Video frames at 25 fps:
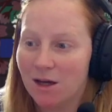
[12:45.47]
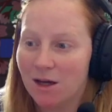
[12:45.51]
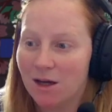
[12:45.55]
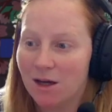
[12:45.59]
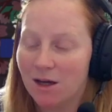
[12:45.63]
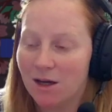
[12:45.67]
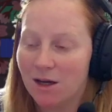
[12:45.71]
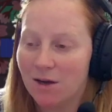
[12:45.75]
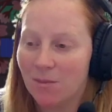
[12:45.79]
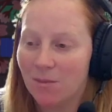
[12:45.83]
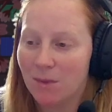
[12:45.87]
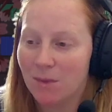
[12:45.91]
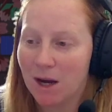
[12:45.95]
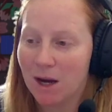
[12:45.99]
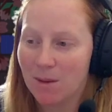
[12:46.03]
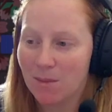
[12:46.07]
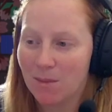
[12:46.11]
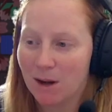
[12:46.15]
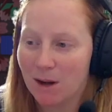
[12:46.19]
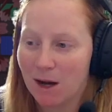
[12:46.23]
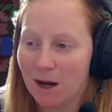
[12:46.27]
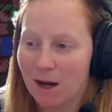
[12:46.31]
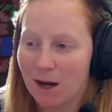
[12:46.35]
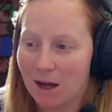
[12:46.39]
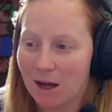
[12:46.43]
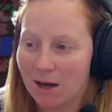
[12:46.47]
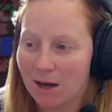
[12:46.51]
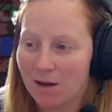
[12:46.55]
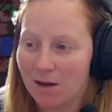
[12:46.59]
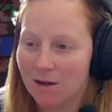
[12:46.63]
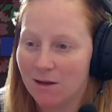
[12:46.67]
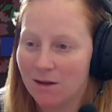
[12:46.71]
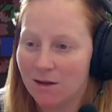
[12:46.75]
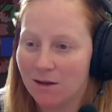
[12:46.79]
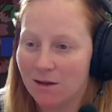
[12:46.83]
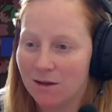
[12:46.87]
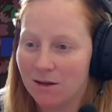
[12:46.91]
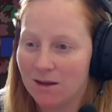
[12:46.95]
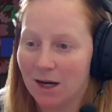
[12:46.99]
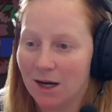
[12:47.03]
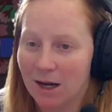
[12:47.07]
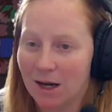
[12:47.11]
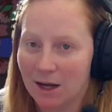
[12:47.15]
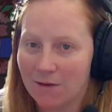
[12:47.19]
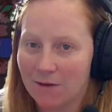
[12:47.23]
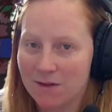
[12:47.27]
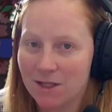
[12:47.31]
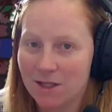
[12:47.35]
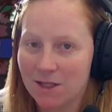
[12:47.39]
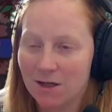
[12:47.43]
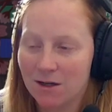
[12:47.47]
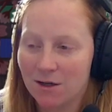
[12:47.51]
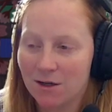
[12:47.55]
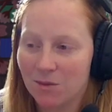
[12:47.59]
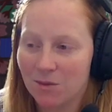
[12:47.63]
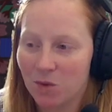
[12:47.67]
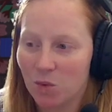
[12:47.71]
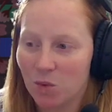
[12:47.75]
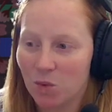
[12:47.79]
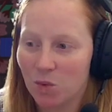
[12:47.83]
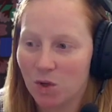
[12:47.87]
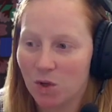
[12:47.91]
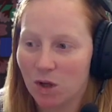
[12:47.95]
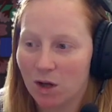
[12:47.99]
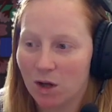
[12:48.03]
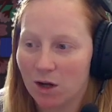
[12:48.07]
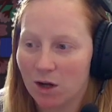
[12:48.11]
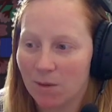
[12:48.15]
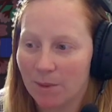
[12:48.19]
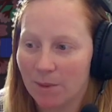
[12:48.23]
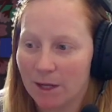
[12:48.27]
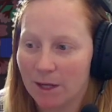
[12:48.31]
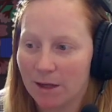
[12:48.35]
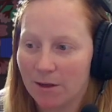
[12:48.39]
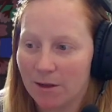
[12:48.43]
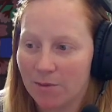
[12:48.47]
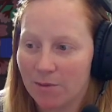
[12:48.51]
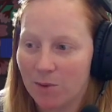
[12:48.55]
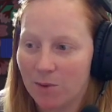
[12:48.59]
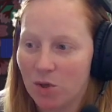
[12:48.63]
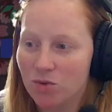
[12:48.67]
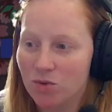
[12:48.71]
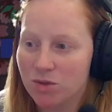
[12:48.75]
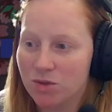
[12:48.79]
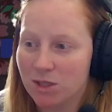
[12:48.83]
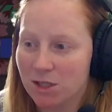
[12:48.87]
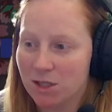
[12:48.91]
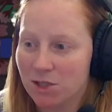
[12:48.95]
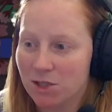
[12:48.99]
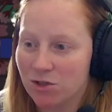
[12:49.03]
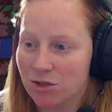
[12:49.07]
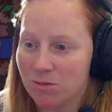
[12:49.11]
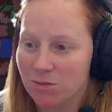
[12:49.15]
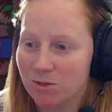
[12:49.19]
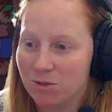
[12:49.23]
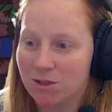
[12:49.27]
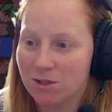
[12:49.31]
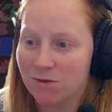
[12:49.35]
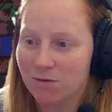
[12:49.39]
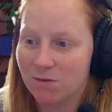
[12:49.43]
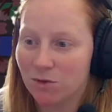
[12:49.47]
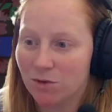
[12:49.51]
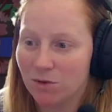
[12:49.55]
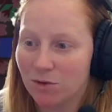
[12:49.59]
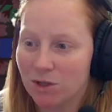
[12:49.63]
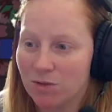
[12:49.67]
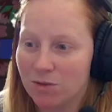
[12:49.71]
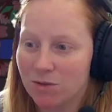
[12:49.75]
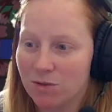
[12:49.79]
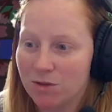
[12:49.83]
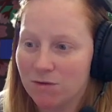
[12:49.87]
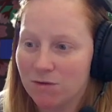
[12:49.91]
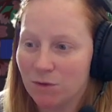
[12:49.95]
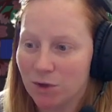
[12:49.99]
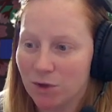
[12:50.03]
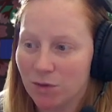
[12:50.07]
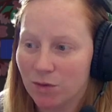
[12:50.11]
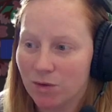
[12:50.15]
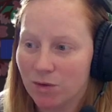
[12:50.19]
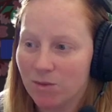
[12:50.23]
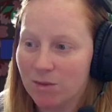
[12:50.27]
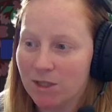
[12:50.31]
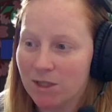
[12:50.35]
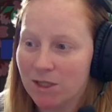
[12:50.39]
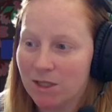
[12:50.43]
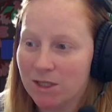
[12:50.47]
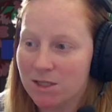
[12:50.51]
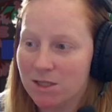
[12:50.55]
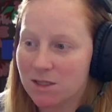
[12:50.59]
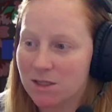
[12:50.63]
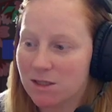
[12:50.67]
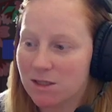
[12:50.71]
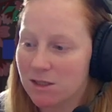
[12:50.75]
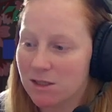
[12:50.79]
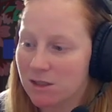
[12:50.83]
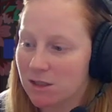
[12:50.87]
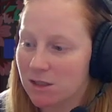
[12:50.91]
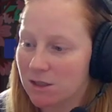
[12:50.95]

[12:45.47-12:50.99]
My bot that I have set up will automatically post. Next stream is in 4 hours, 41 minutes. Because